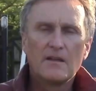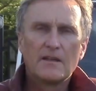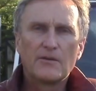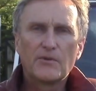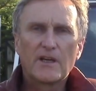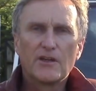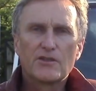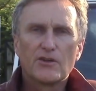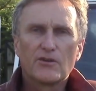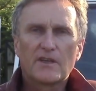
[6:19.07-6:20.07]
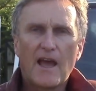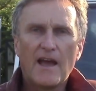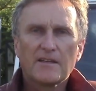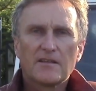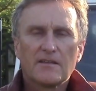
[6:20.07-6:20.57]
Then we're going to look
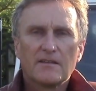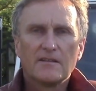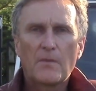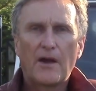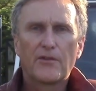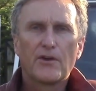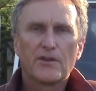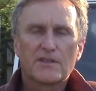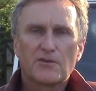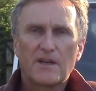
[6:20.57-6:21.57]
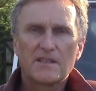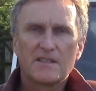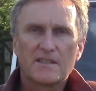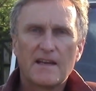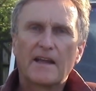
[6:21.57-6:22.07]
at how the Earth's crust
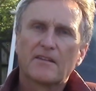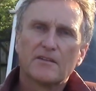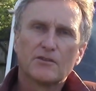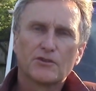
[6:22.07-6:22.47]
is lengthened